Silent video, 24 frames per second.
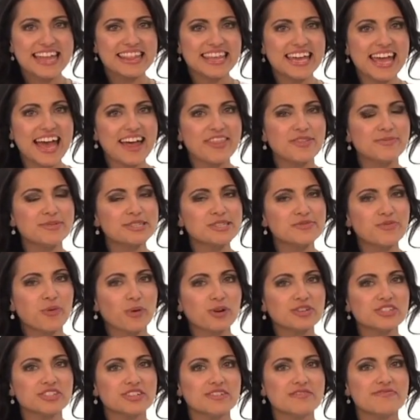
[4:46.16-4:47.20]
They had the
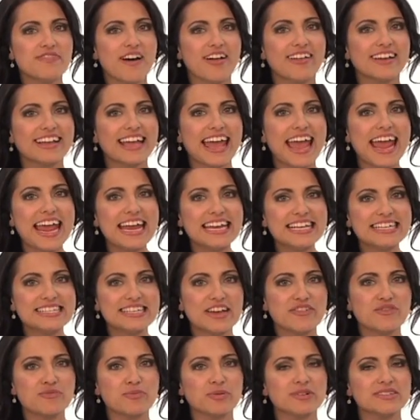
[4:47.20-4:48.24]
misfortune of falling
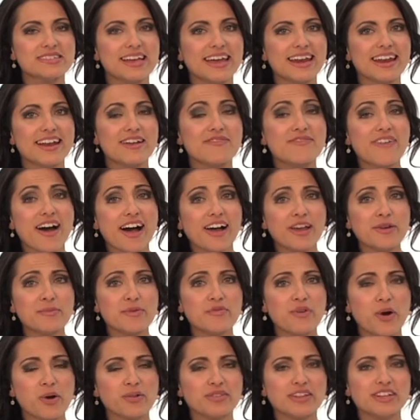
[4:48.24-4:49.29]
87% on a
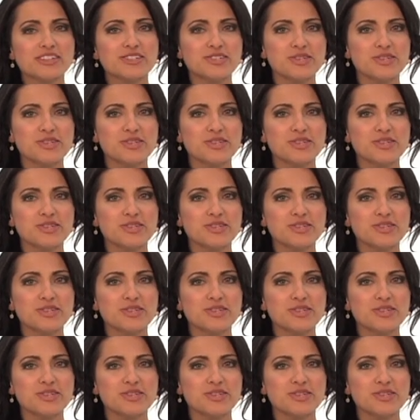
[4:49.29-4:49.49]
volume of only